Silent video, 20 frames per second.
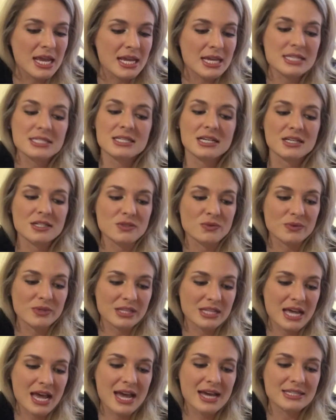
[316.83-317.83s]
It says
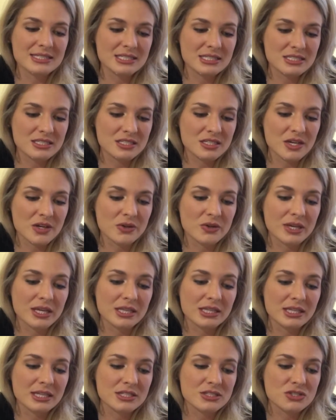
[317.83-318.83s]
relax and soak
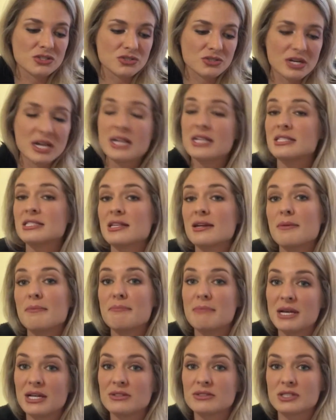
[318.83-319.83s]
and let stress
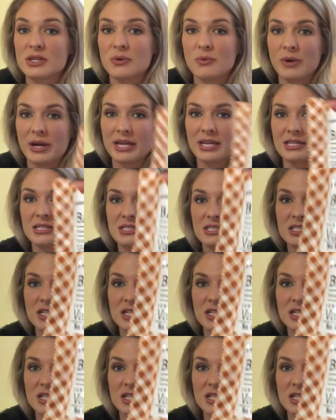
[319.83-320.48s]
melt away.